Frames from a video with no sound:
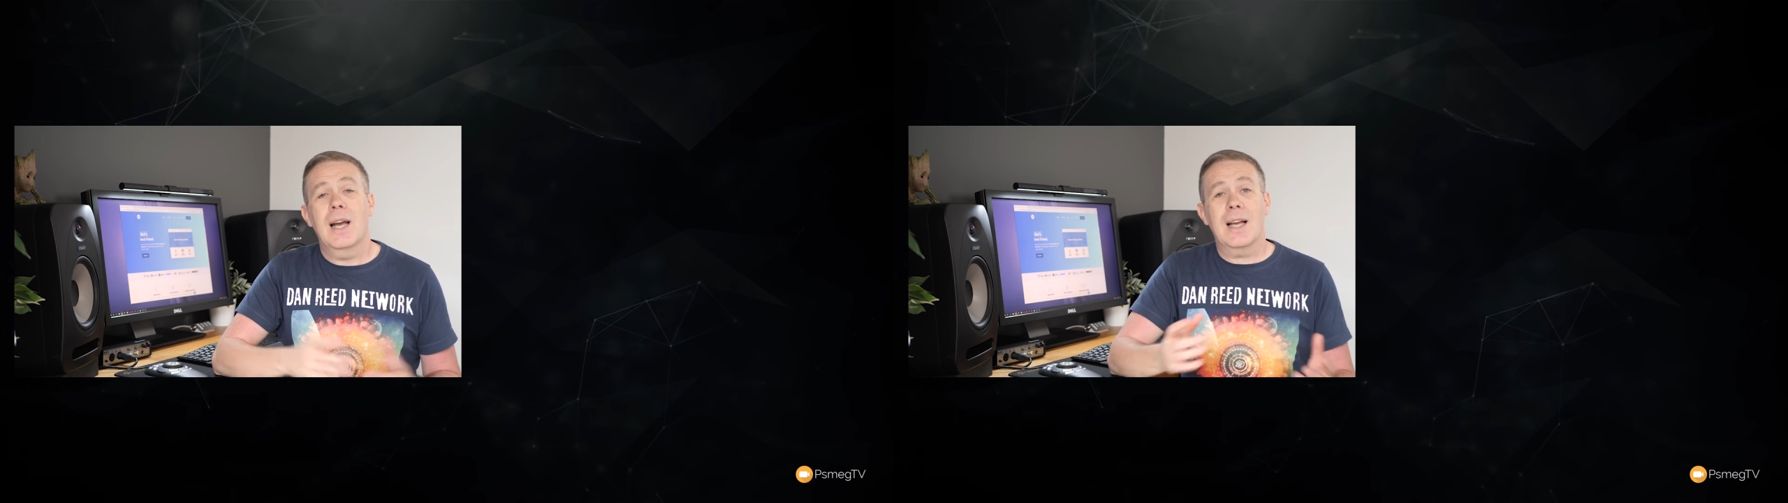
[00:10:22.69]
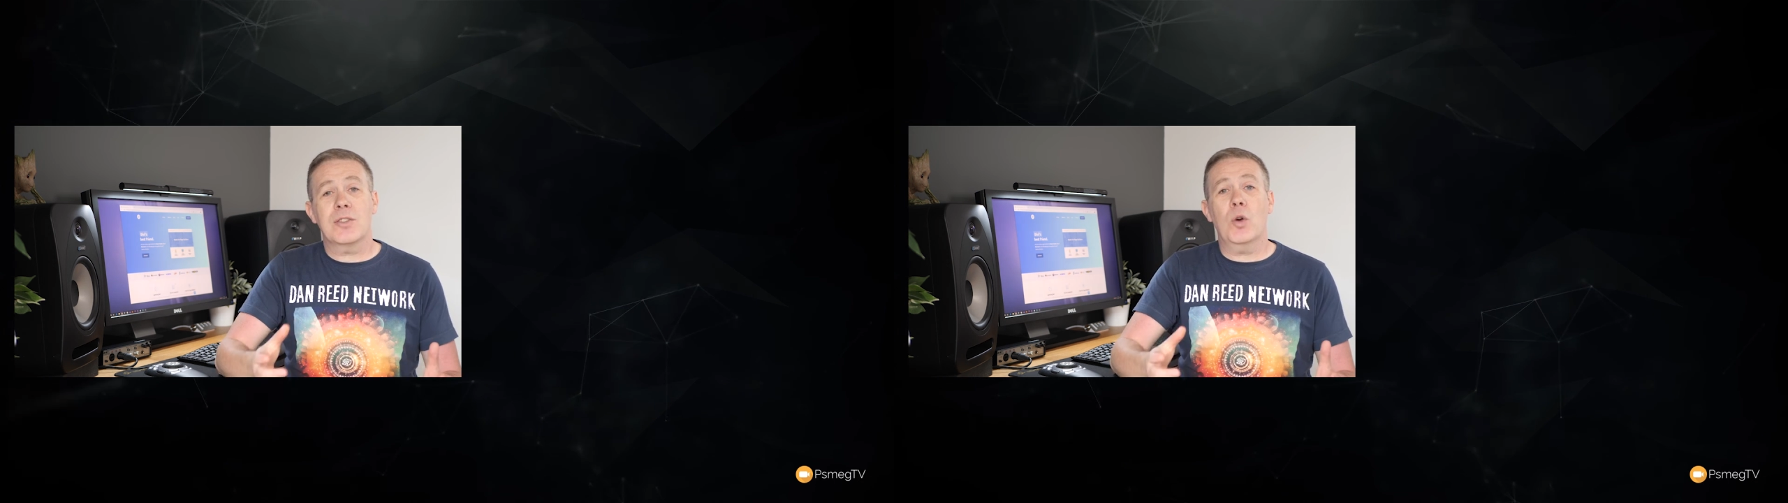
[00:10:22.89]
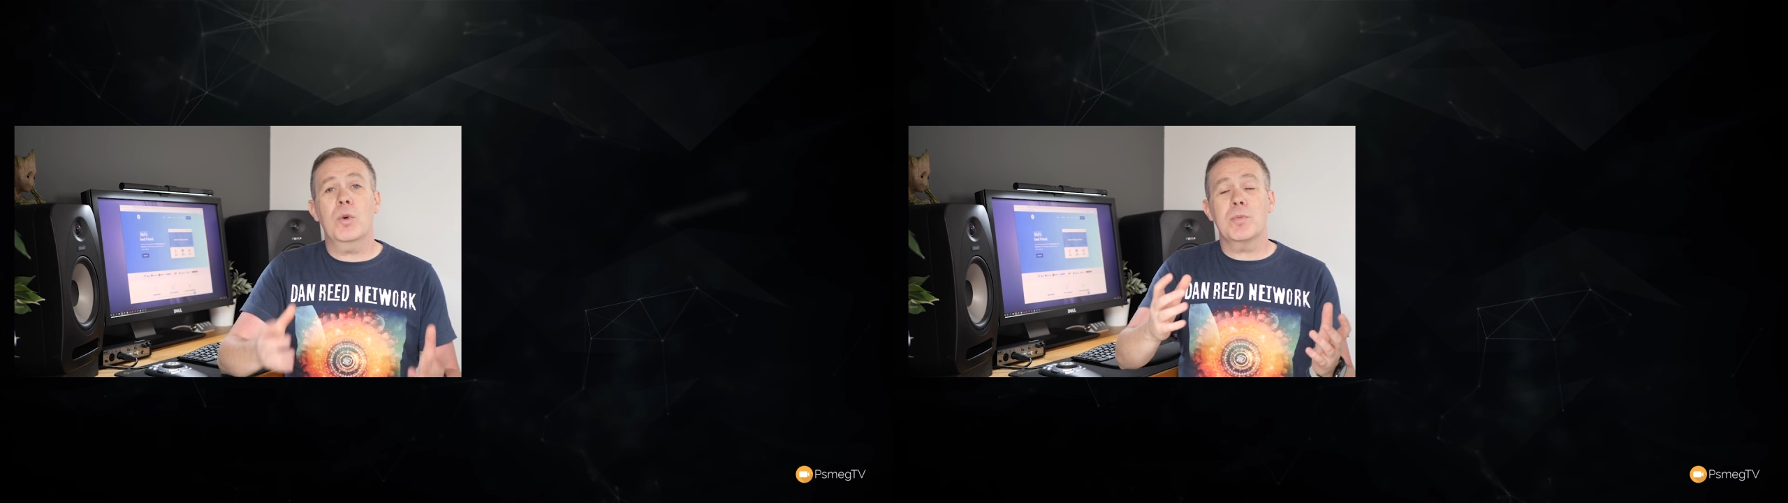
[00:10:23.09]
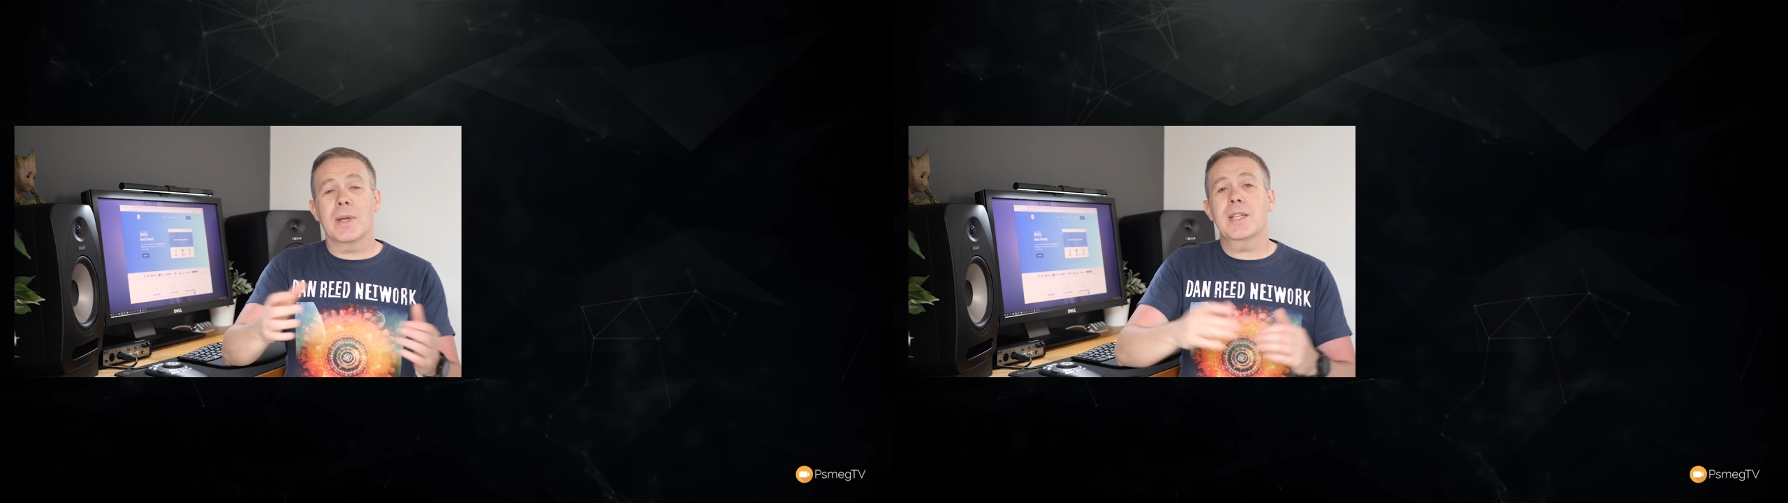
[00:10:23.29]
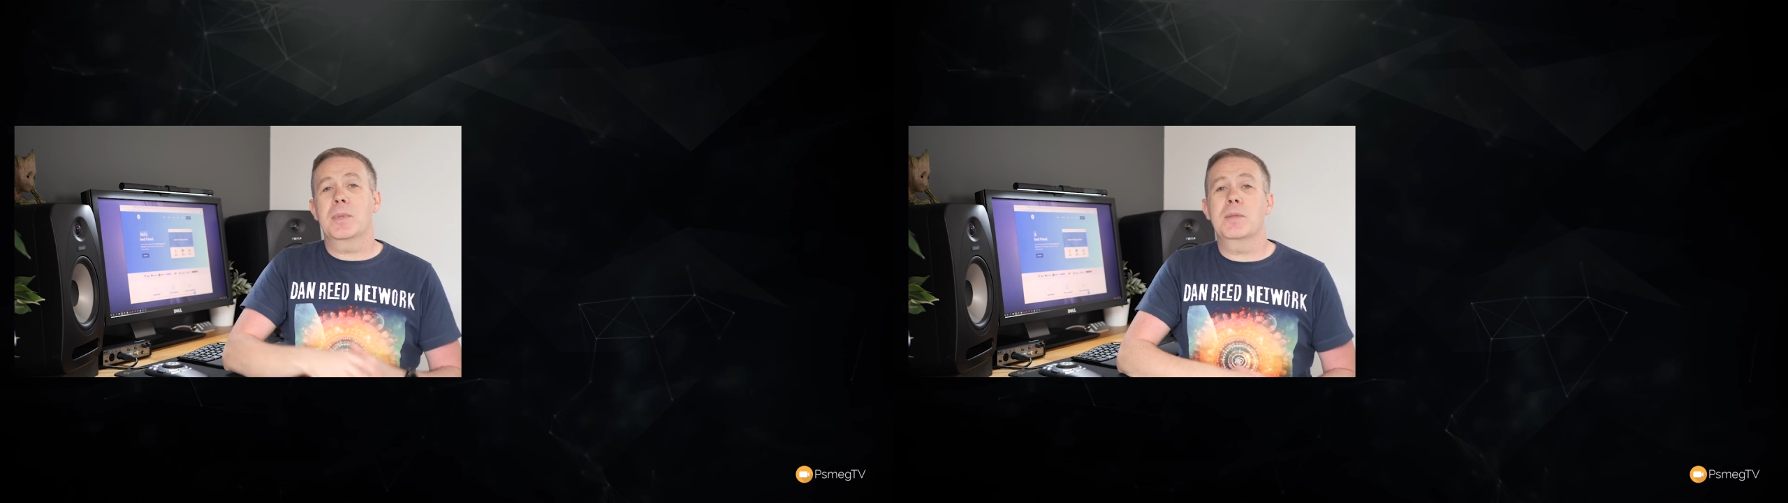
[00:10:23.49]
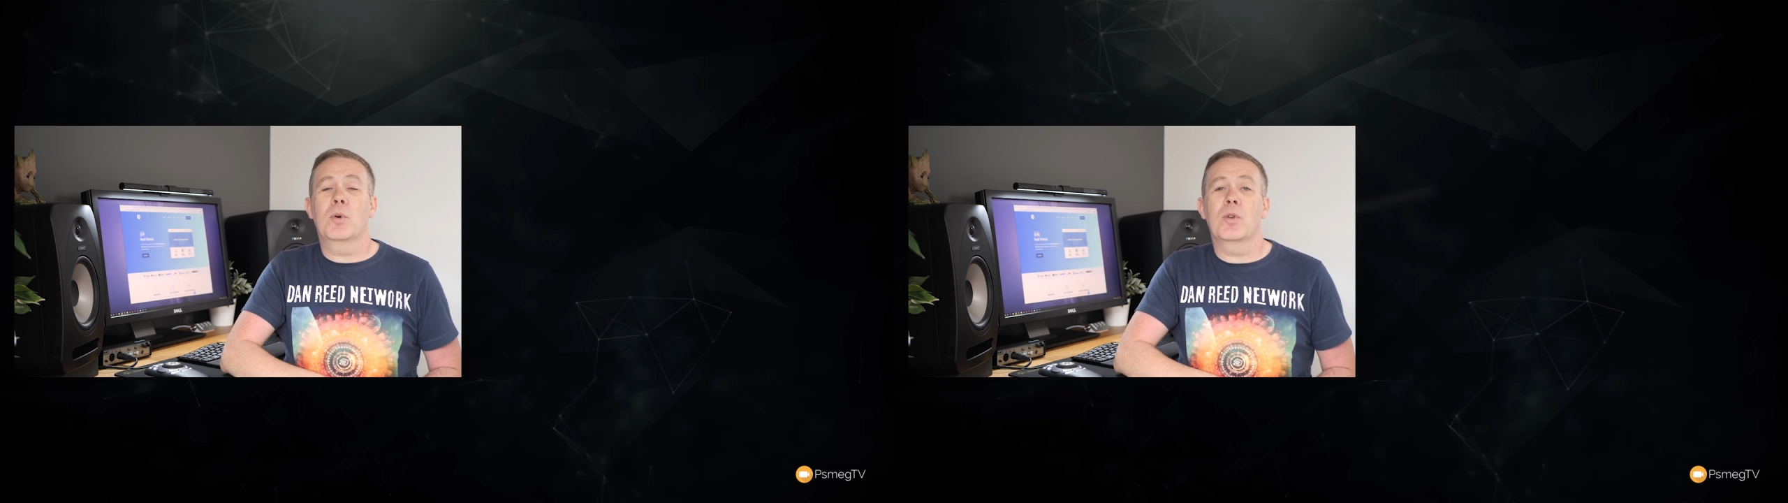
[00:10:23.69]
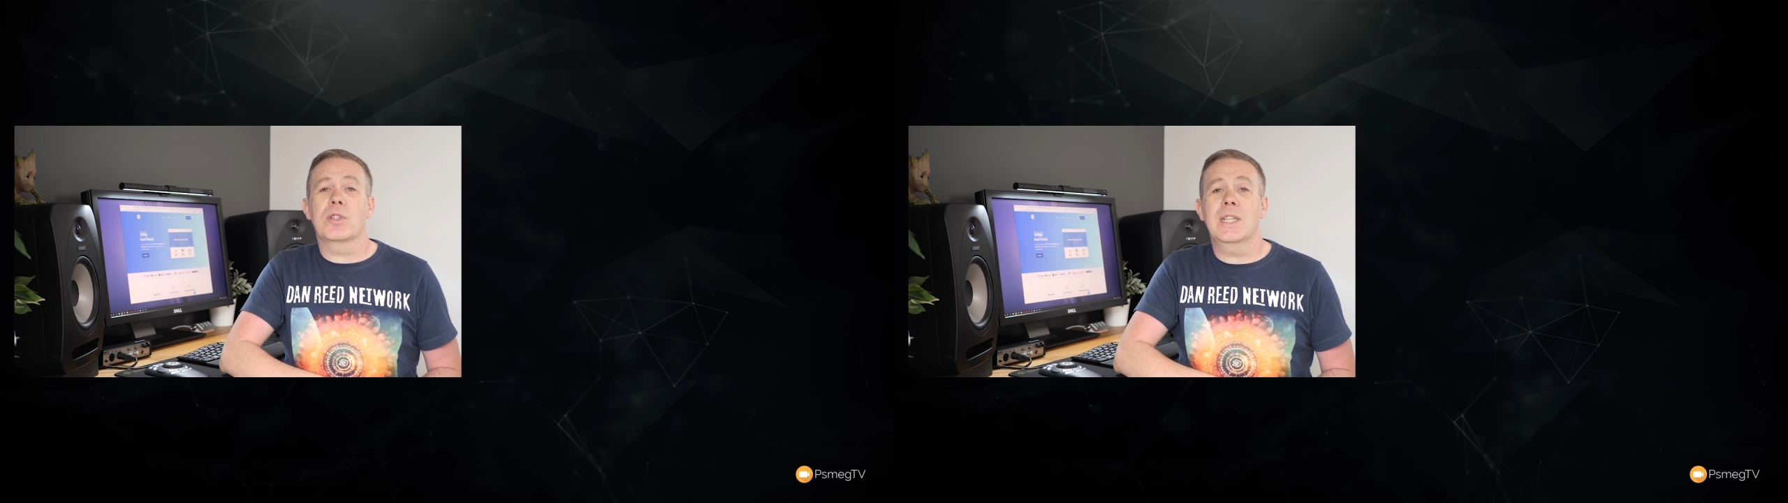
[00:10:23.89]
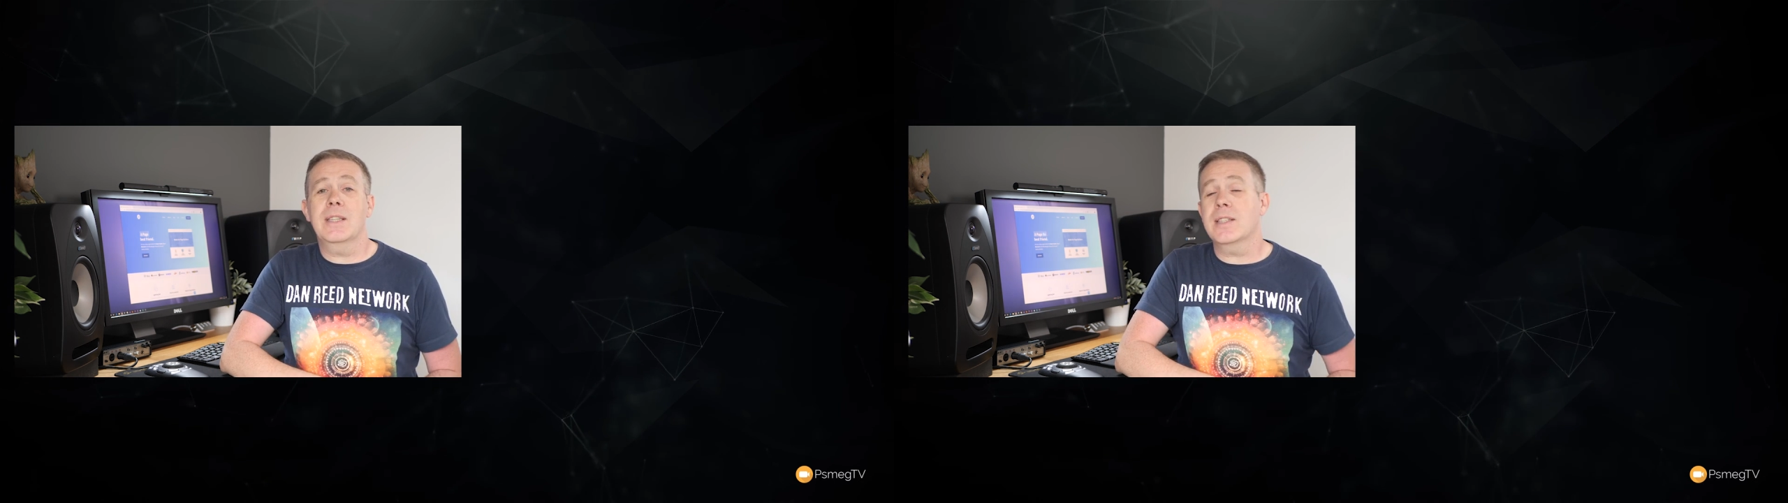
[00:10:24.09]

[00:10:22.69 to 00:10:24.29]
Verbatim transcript: As always, my name has been Paul C.